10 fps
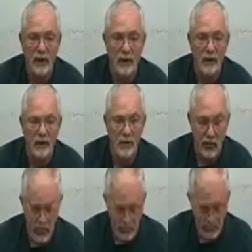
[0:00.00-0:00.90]
life of a
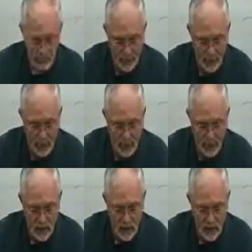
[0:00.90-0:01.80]
blade.
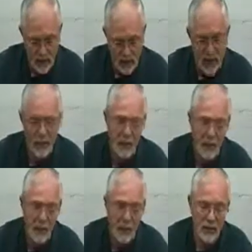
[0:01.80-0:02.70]
Keeping
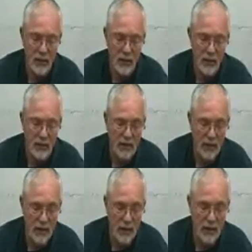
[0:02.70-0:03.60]
them in a
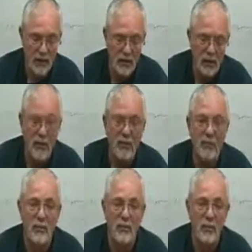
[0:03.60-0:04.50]
container to keep
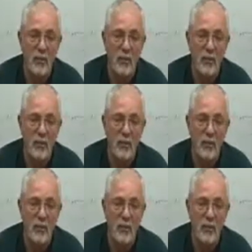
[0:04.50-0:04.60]
them